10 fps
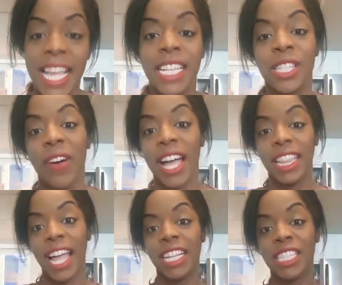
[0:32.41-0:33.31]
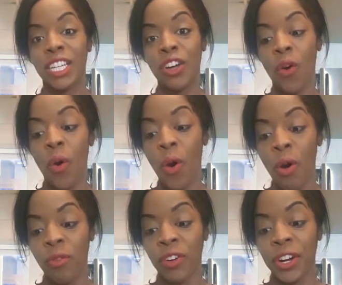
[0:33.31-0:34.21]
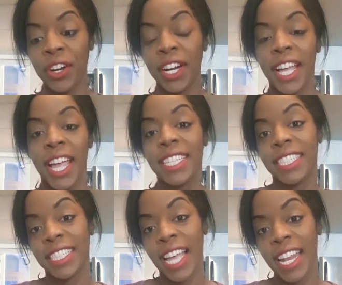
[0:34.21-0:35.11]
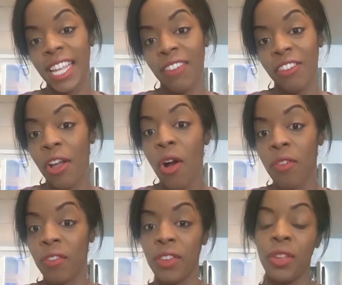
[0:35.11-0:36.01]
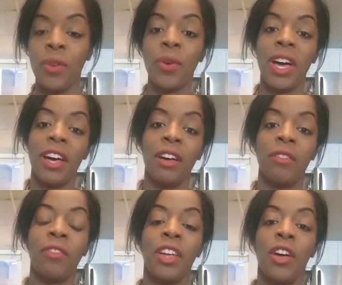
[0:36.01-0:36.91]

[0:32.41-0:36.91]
So I like to go over and just kind of give an overview of